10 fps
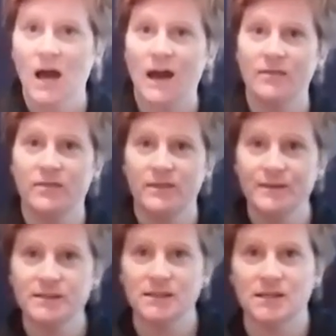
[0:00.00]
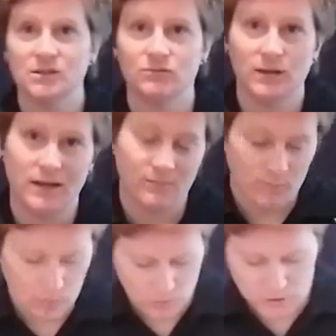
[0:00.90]
and this is really
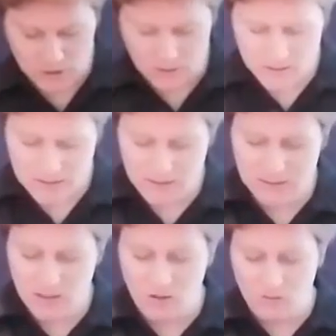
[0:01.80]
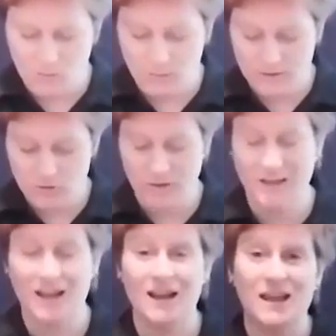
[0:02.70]
important. So we're trying to
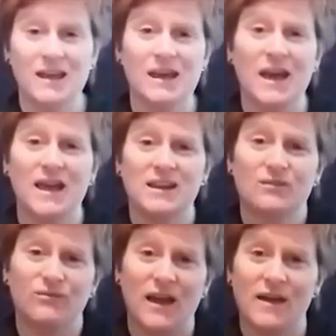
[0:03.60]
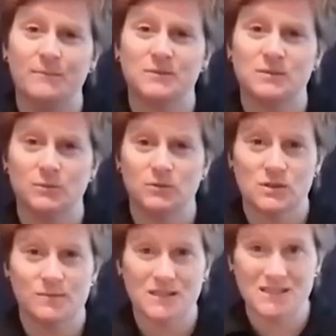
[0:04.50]
clear any phlegm,
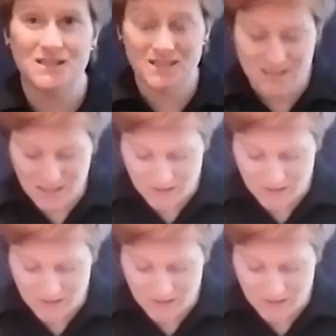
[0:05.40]
sputum that's sitting